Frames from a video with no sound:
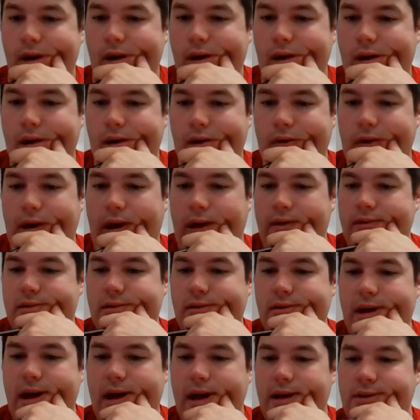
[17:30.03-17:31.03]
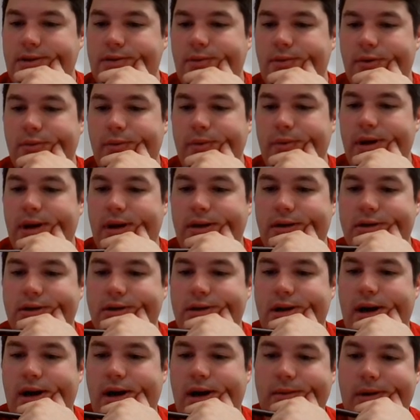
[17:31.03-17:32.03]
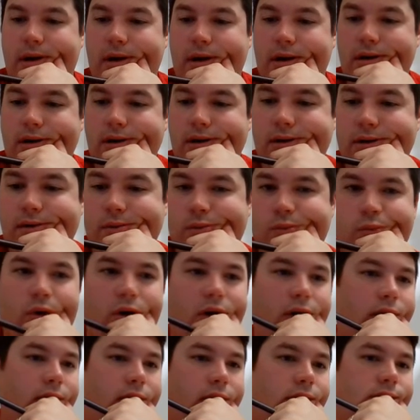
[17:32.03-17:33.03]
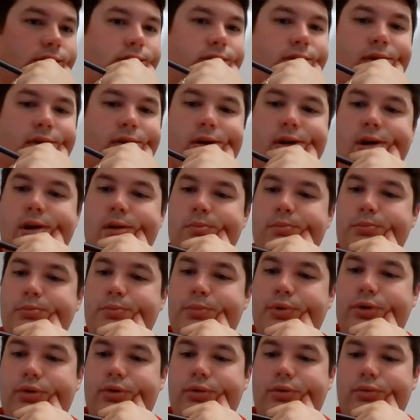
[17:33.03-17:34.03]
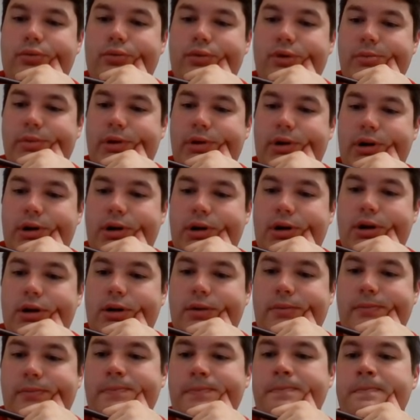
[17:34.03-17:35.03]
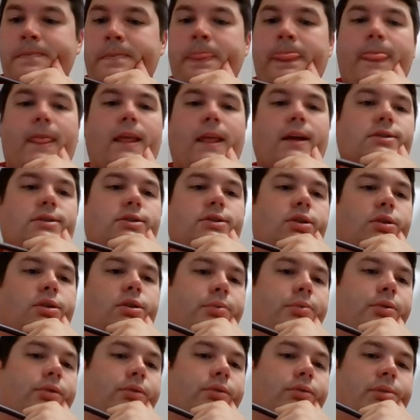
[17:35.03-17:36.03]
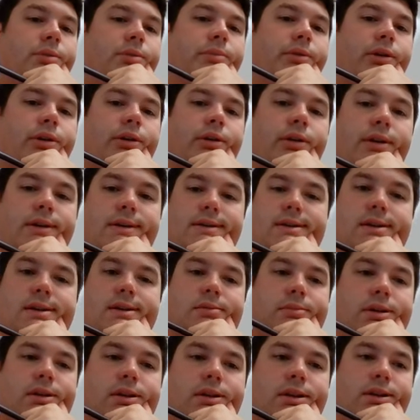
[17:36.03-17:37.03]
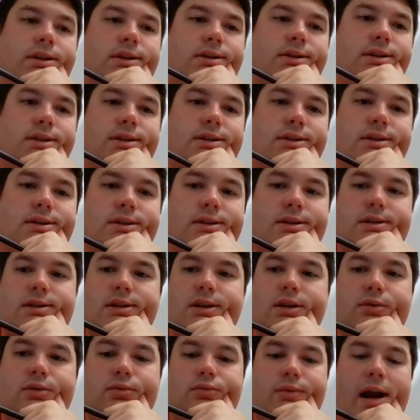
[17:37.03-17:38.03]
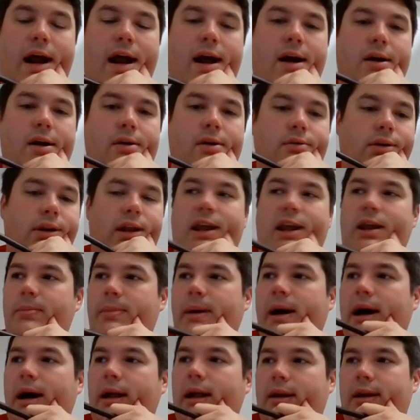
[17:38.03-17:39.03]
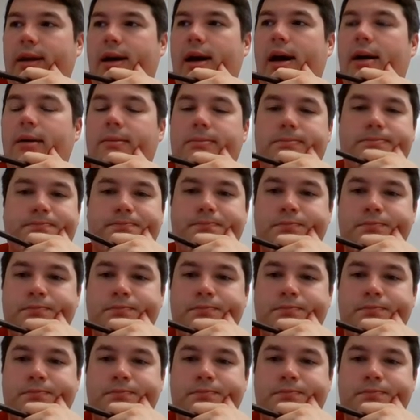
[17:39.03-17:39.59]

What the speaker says: Okay, and then the last one we had to talk about here was perimeter. So perimeter is going to be the distance around a polygon.